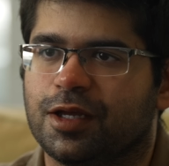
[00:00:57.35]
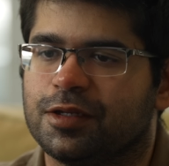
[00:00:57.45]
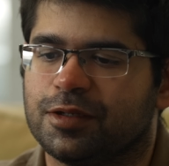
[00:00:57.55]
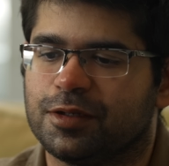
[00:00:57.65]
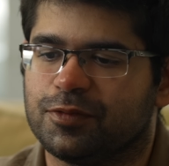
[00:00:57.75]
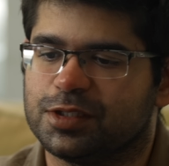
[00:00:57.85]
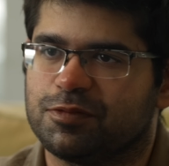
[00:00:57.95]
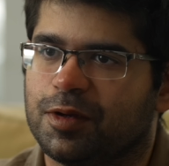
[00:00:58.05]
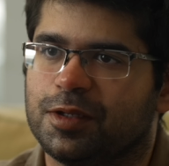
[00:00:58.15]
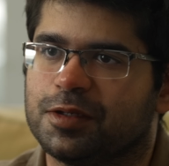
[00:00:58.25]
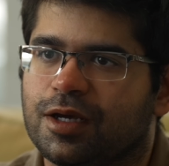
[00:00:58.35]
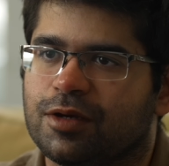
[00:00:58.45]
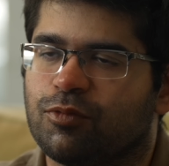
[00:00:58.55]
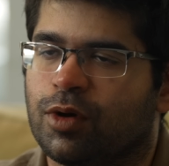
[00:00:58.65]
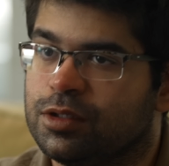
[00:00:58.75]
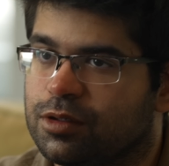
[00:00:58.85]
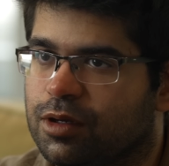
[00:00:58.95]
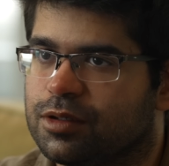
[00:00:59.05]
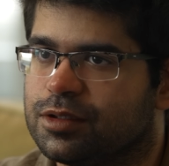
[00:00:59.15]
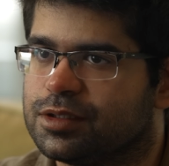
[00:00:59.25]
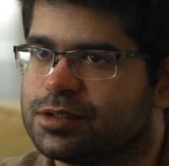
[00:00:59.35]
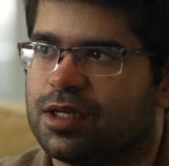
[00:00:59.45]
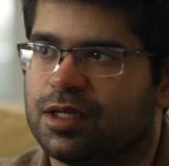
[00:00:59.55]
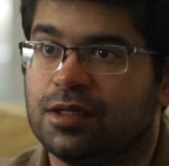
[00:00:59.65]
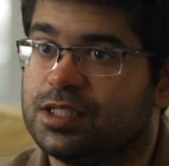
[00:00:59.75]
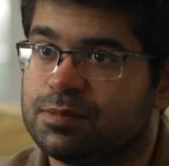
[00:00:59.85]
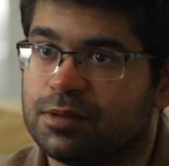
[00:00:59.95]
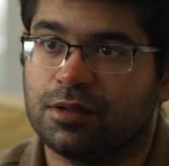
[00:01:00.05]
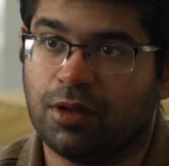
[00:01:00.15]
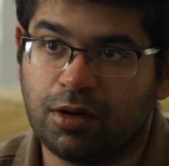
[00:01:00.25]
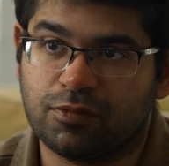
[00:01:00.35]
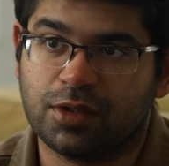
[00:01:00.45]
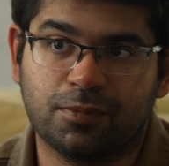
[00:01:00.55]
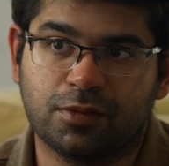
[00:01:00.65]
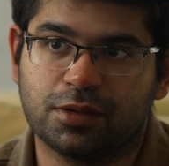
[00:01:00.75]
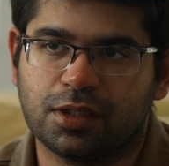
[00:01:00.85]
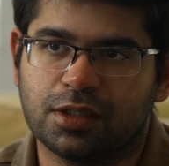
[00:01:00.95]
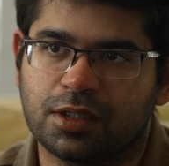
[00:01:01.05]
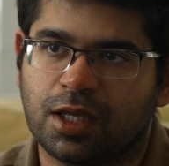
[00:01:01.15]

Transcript: And it was fun. And I won the contest and I didn't spend a lot of time on it, and it